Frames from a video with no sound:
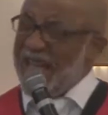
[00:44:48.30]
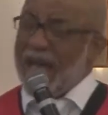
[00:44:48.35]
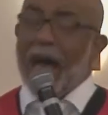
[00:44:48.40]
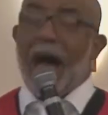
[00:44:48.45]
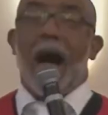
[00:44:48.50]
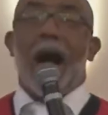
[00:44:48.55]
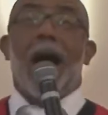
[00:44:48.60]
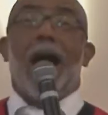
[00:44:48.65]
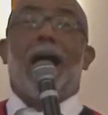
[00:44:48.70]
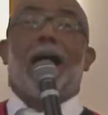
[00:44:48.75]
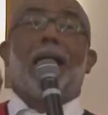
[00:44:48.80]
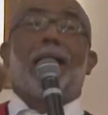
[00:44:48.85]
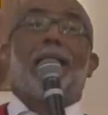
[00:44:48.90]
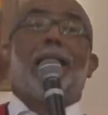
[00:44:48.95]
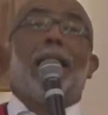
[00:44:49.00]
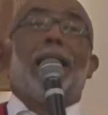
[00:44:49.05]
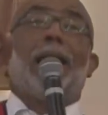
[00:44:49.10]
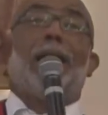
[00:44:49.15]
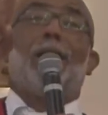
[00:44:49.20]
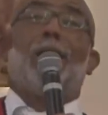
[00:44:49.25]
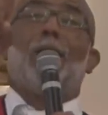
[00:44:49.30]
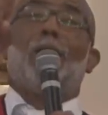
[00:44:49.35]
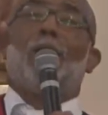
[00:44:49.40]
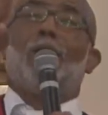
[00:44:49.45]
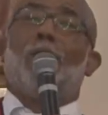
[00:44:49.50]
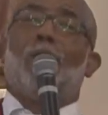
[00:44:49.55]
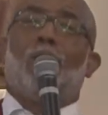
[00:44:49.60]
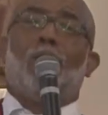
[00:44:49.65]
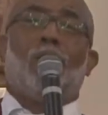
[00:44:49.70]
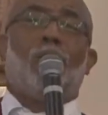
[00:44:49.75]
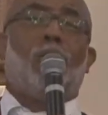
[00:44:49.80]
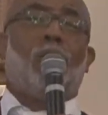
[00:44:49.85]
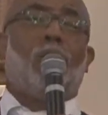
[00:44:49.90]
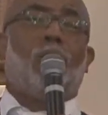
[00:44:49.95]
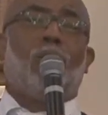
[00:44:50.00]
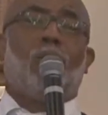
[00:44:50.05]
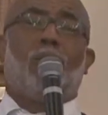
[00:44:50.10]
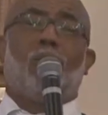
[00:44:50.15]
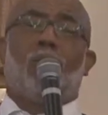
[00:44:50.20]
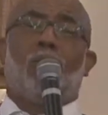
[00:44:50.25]

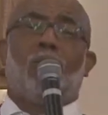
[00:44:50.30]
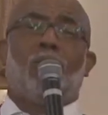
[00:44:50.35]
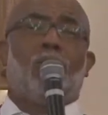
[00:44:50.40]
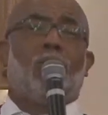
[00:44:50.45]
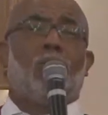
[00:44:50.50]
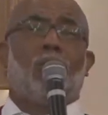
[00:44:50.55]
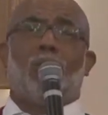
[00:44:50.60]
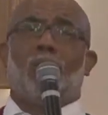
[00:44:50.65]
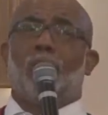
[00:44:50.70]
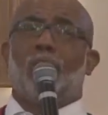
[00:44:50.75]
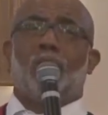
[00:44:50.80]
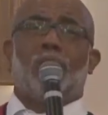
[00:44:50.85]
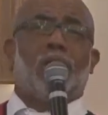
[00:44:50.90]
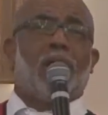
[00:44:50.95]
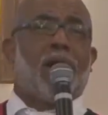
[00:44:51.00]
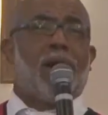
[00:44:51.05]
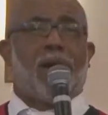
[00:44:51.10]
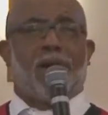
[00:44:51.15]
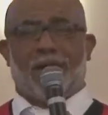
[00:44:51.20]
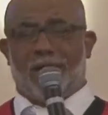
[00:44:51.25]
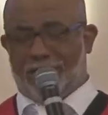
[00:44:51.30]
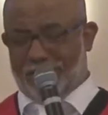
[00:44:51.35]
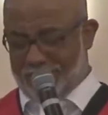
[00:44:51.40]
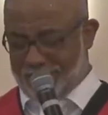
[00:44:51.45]
Hallelujah.